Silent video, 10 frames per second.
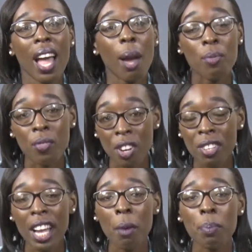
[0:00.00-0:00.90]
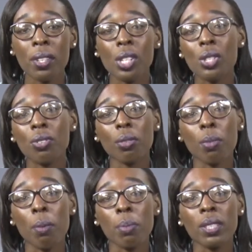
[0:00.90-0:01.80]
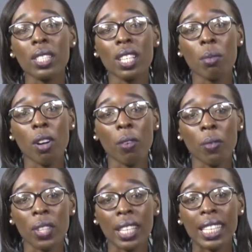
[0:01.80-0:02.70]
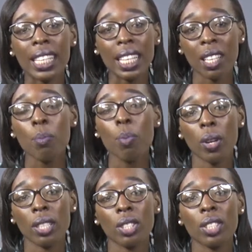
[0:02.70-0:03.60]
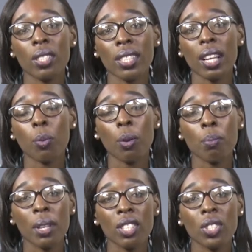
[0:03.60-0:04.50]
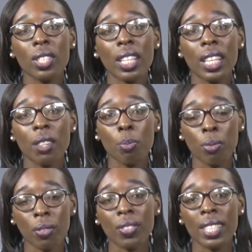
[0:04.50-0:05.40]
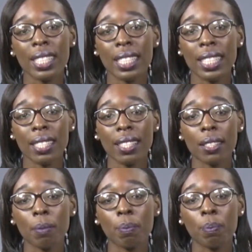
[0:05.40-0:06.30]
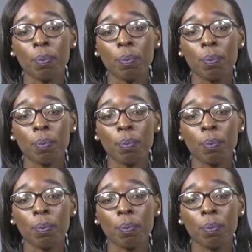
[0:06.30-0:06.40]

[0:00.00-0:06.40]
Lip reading: I'm very happy that you remembered some of the key pointers that were mentioned in the previous lesson.